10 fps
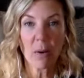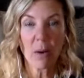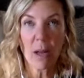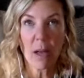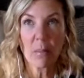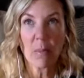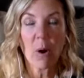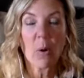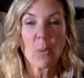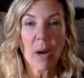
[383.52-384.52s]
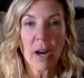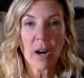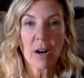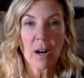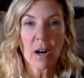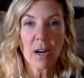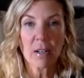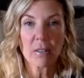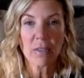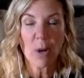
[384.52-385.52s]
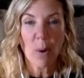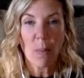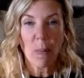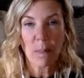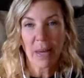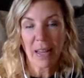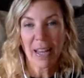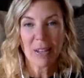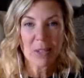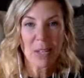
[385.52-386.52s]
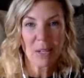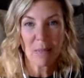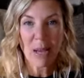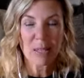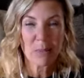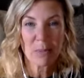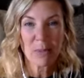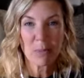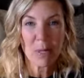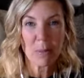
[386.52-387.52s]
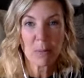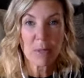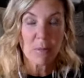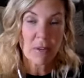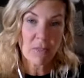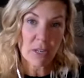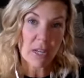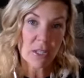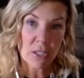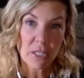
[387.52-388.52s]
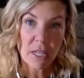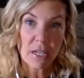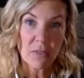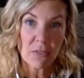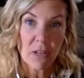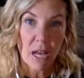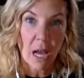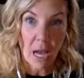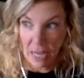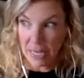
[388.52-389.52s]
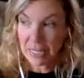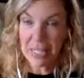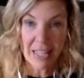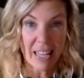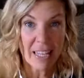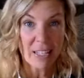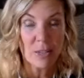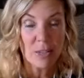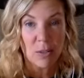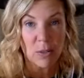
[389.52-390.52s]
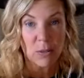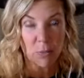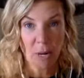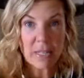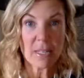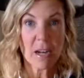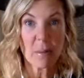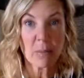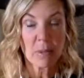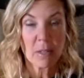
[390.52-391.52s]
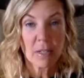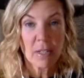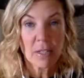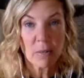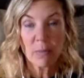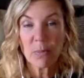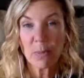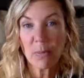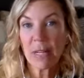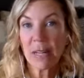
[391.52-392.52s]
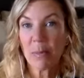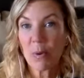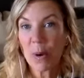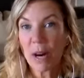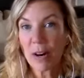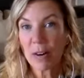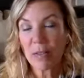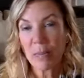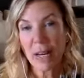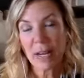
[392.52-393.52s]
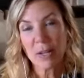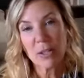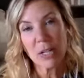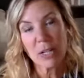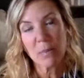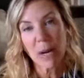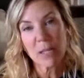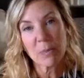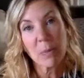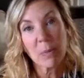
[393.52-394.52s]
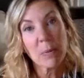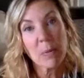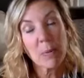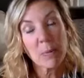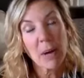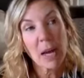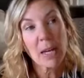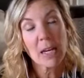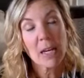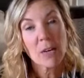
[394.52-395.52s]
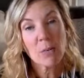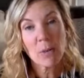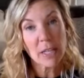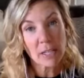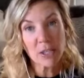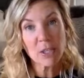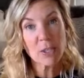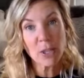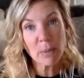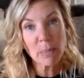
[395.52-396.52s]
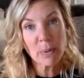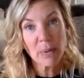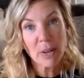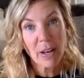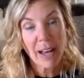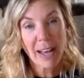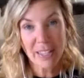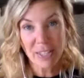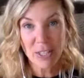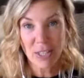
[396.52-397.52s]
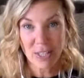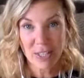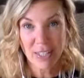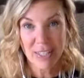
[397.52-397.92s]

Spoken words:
am aware of my energetic maximums and minimums in my financial life, I can then raise it up. The minute I'm aware of my energetic maximum and minimum in my relationship, I can change it.